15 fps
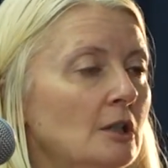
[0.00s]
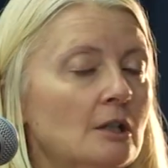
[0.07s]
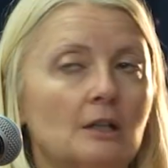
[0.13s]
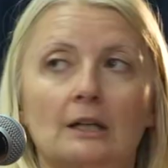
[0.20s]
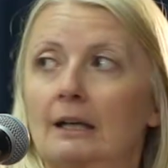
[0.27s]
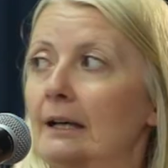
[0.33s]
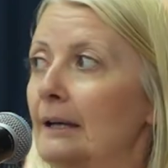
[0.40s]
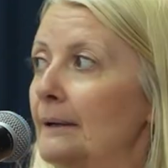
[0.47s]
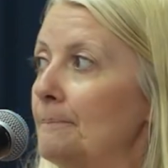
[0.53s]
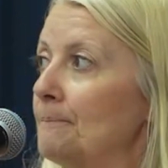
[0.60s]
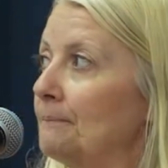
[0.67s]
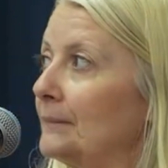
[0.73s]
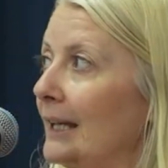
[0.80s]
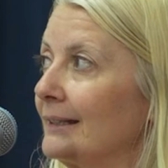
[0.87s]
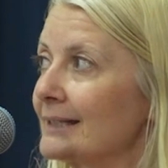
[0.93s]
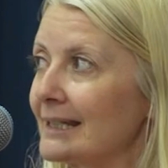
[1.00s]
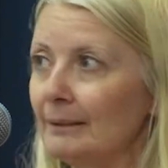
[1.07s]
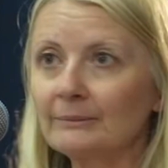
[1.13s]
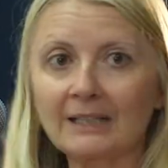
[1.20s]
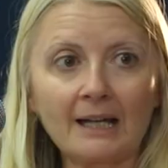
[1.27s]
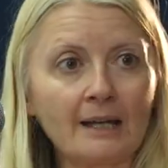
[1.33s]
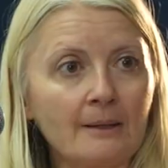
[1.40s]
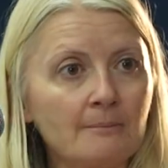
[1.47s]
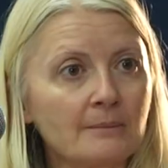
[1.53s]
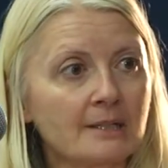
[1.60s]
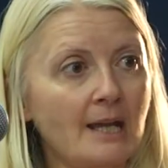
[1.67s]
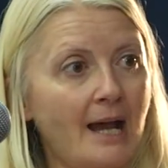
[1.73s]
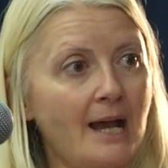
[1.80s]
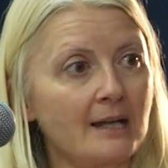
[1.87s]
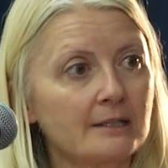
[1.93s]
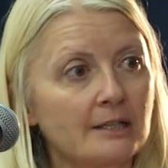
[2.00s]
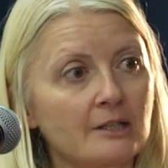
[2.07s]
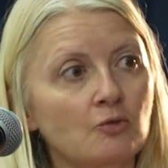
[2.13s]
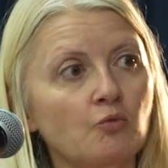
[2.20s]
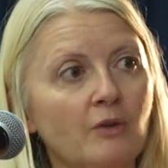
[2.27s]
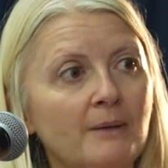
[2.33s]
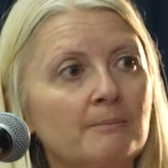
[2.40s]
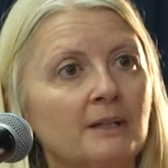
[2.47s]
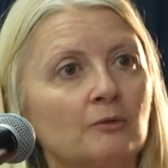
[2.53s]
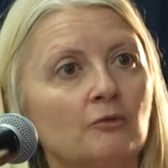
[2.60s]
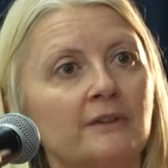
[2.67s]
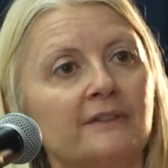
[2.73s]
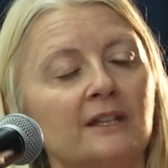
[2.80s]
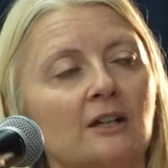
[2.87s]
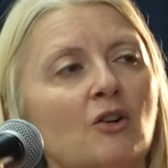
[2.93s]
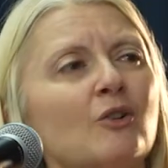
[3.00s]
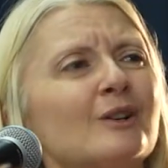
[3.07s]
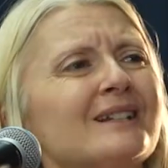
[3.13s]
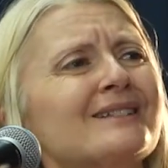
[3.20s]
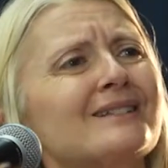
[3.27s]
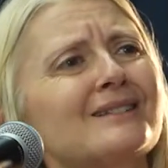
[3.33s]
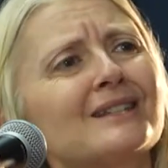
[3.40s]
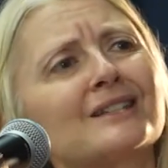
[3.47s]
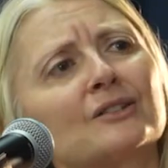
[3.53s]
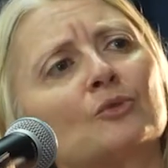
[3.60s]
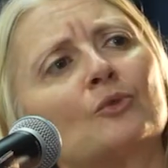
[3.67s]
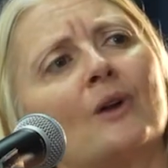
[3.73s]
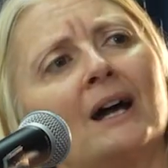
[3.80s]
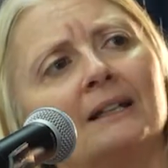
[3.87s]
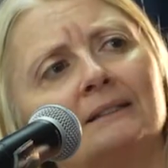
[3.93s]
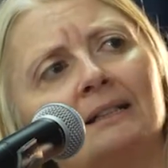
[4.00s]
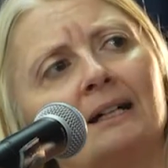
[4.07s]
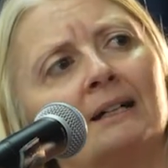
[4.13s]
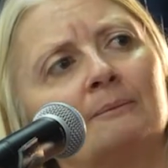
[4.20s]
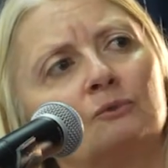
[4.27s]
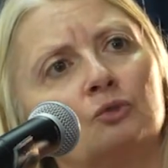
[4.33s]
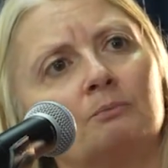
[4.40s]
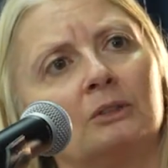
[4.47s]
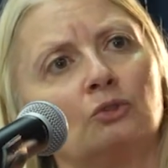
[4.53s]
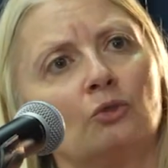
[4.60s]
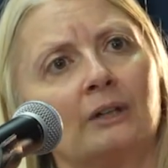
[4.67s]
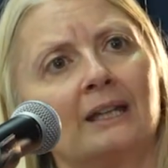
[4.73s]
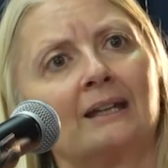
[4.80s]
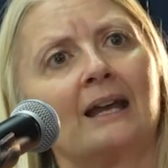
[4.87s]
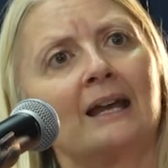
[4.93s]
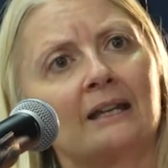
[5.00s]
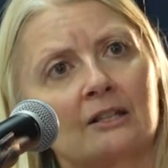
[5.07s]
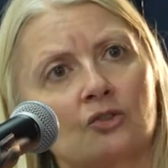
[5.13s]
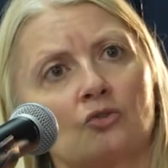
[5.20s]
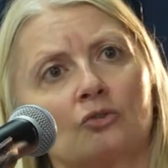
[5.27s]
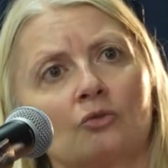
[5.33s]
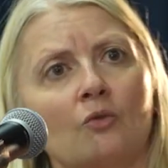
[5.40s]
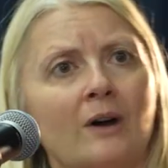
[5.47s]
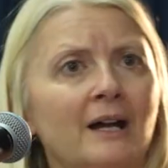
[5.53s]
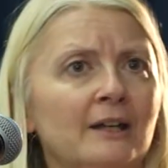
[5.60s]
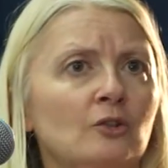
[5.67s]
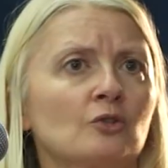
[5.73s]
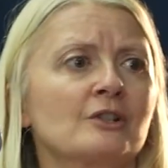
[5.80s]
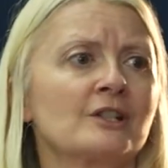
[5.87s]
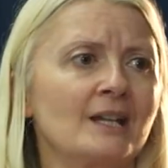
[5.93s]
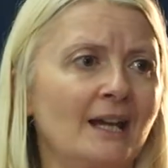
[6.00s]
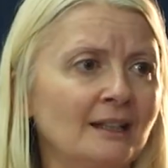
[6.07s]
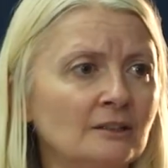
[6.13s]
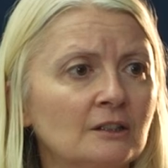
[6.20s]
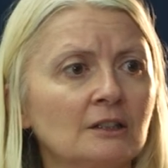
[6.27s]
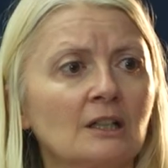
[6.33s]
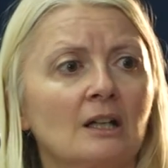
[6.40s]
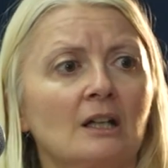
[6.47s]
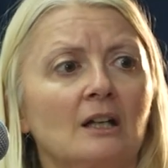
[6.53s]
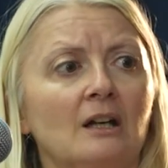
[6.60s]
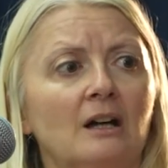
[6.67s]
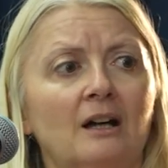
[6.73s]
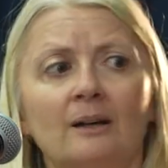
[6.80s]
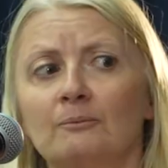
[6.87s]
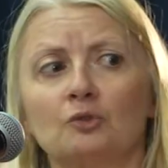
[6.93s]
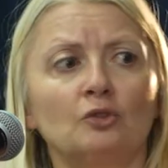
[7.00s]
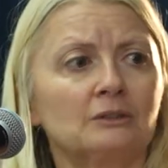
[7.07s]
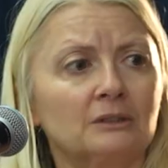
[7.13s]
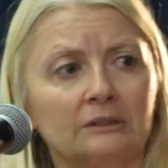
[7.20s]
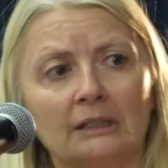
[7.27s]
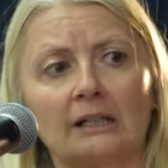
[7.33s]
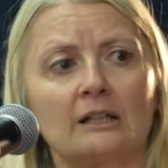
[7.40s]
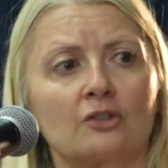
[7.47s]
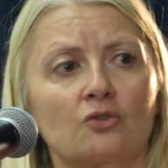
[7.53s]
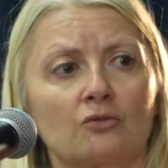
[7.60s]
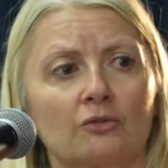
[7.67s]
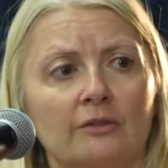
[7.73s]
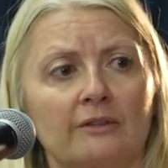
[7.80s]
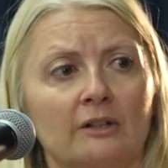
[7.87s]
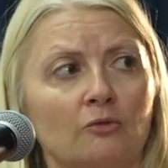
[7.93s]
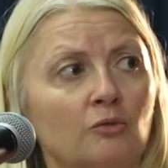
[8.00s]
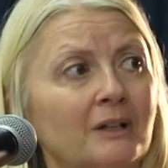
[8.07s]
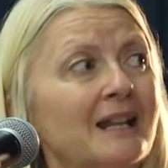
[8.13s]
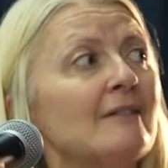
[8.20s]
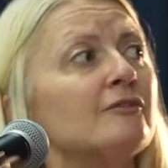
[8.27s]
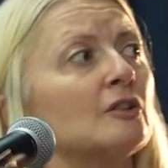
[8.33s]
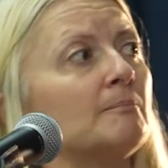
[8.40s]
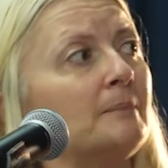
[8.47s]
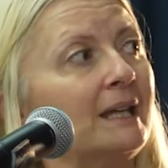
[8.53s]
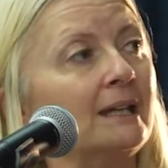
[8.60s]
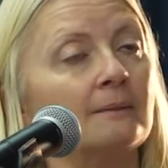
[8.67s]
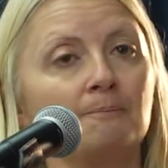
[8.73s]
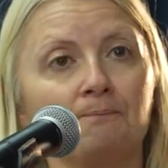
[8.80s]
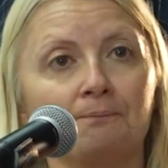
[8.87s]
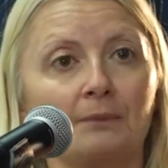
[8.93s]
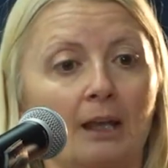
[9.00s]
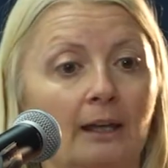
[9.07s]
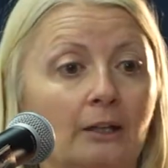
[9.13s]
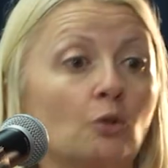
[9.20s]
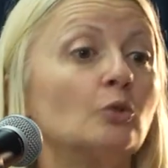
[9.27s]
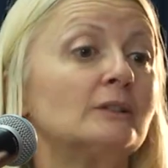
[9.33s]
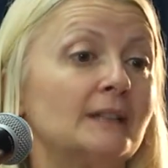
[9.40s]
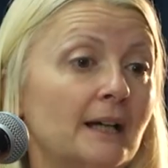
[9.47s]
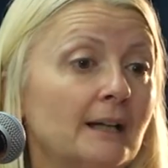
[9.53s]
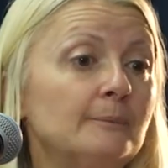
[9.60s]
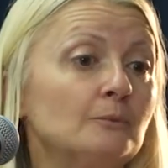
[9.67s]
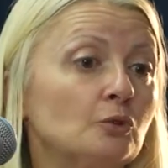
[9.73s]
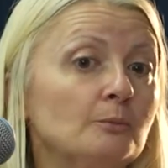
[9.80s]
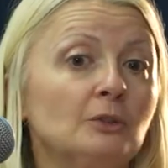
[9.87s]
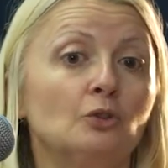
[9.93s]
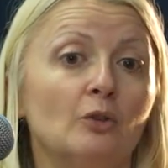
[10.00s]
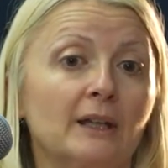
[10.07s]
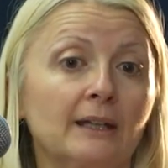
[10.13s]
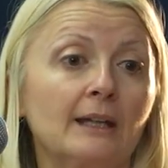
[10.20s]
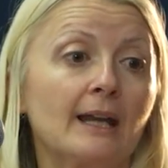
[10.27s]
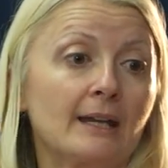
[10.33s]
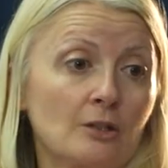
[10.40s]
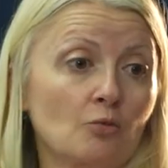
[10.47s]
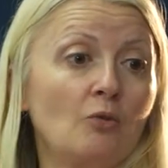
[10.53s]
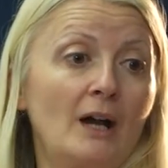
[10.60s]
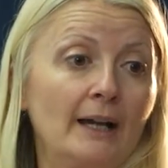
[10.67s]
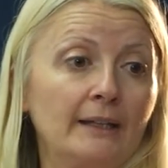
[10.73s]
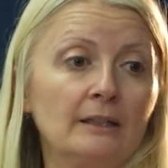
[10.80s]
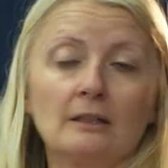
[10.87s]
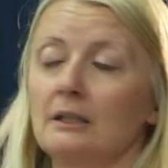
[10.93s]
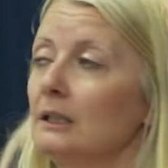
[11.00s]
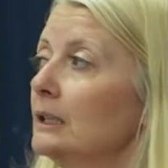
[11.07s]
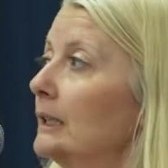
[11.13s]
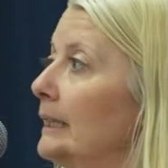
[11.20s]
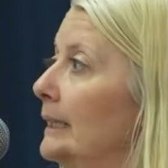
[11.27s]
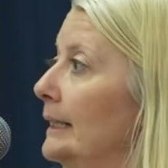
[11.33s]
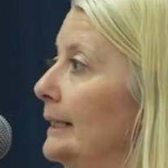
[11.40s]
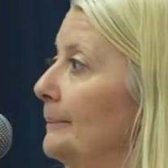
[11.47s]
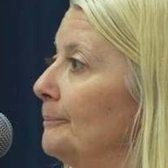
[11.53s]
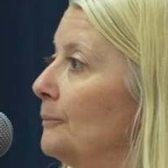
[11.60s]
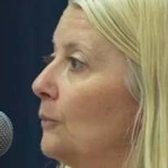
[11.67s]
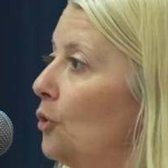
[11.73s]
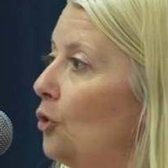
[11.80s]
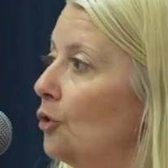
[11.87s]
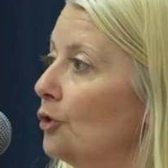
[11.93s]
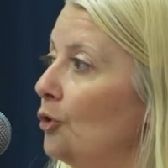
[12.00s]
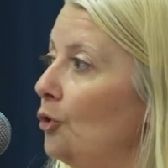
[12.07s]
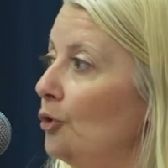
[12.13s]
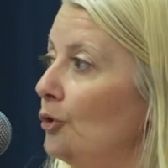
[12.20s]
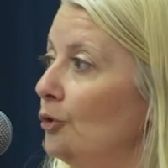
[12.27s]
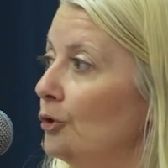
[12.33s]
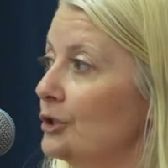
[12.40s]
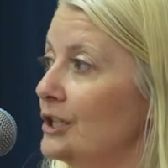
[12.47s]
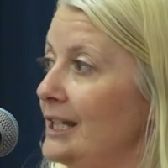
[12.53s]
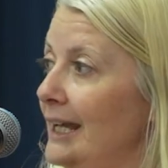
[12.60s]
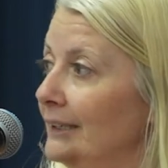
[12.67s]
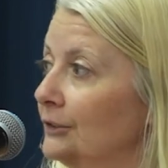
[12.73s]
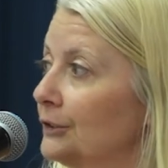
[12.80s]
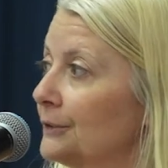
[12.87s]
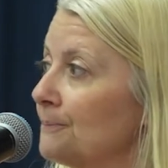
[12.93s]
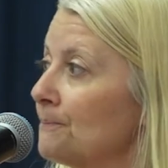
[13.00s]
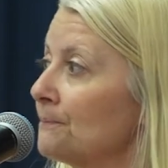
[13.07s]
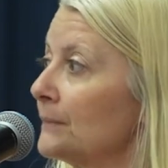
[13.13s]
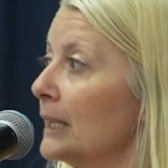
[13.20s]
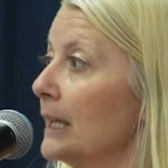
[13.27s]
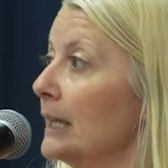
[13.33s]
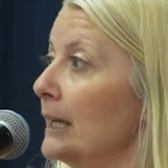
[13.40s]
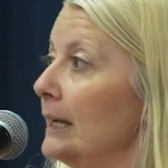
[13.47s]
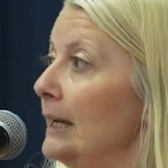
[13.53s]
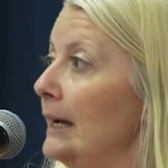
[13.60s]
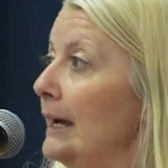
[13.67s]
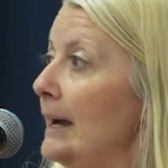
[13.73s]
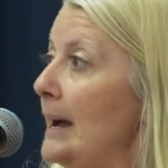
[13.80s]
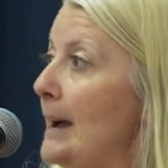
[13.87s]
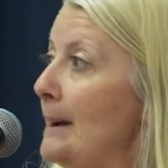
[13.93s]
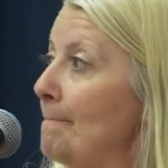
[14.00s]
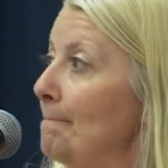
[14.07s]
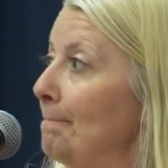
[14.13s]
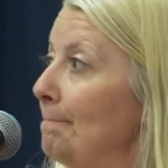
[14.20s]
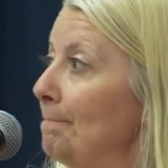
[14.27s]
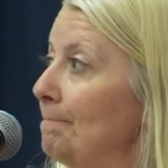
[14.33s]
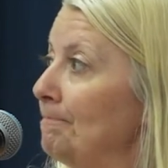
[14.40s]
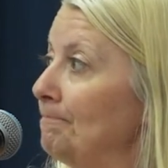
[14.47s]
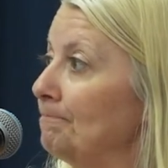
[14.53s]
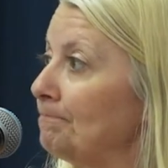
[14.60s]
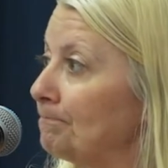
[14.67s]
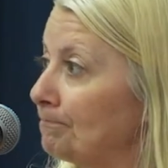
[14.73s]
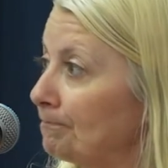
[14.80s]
And sometimes, us as women, we think, oh, is this the right time to be doing X or Y or Z? I'm not entirely sure there will ever be a good time to be doing X, Y, or Z. And